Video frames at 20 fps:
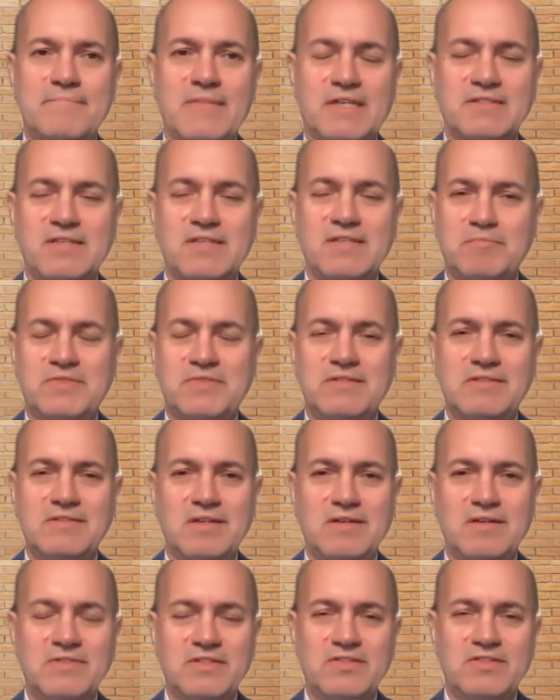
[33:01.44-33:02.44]
except
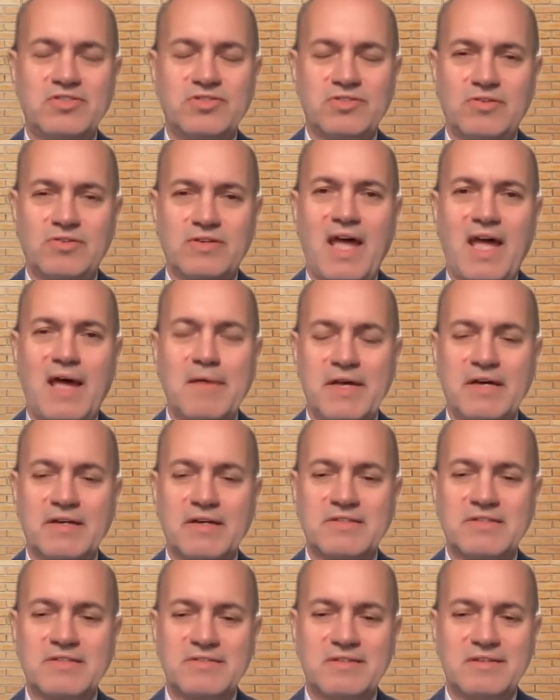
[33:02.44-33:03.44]
additional
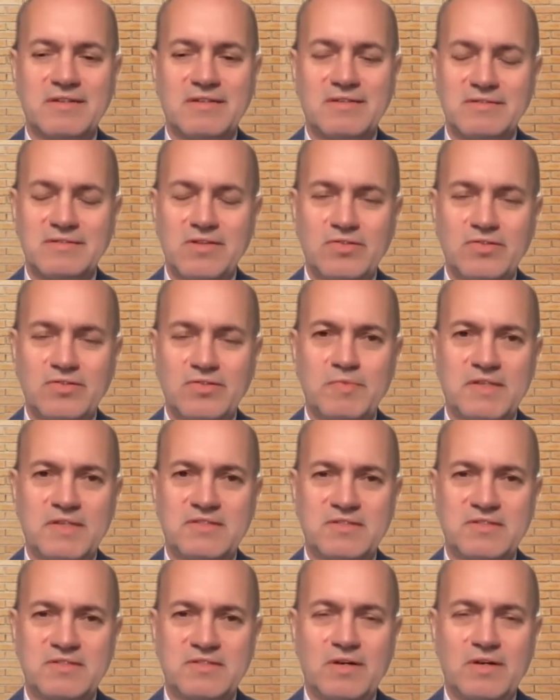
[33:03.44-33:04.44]
capex, node
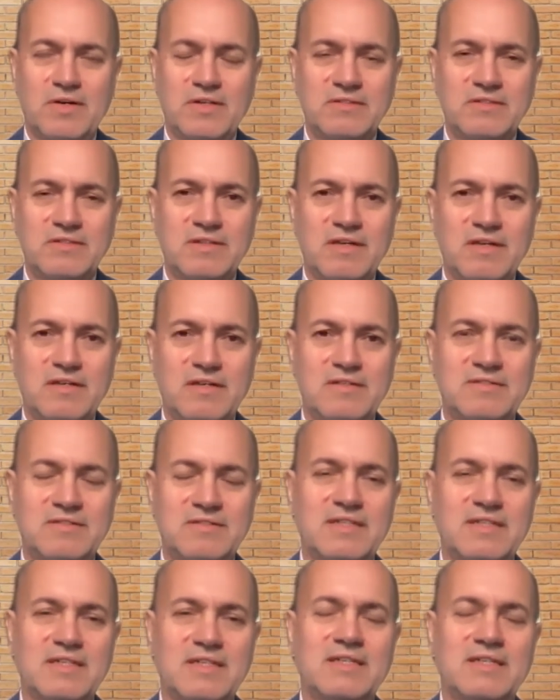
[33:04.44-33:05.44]
splits, and so on,
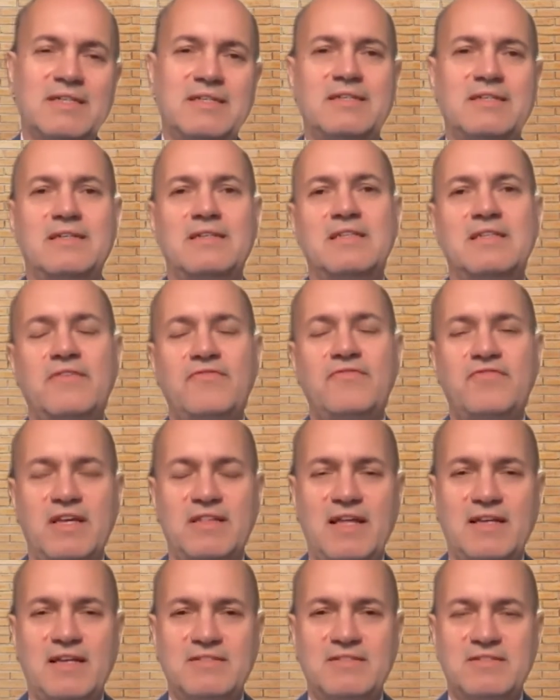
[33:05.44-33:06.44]
to
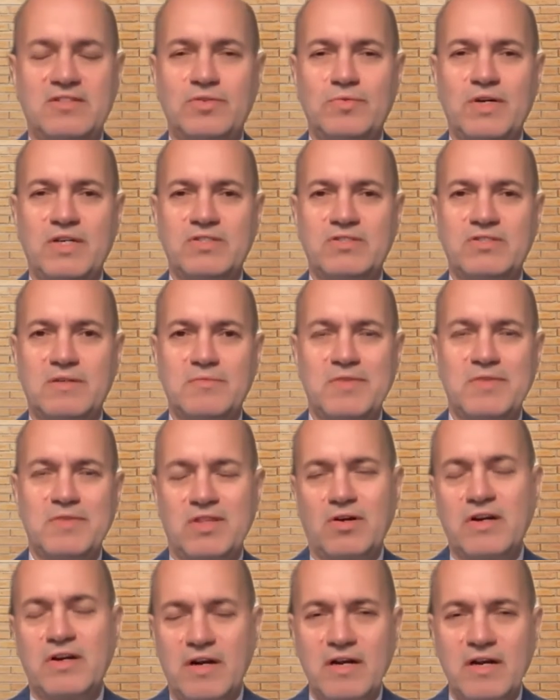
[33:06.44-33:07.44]
alleviate that situation. I mean, there
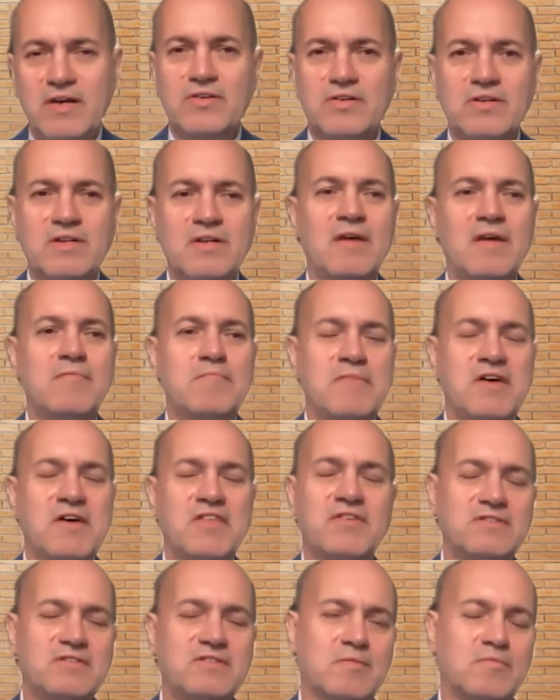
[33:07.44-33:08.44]
are other
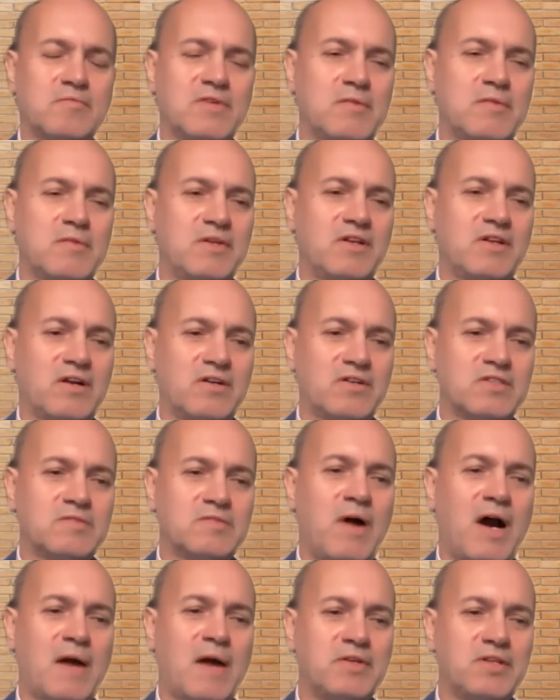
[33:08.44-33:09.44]
methods that maybe not as
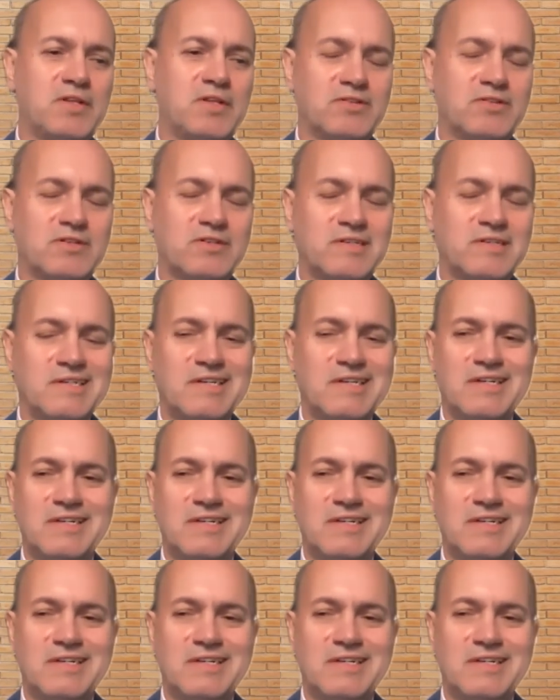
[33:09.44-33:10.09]
popular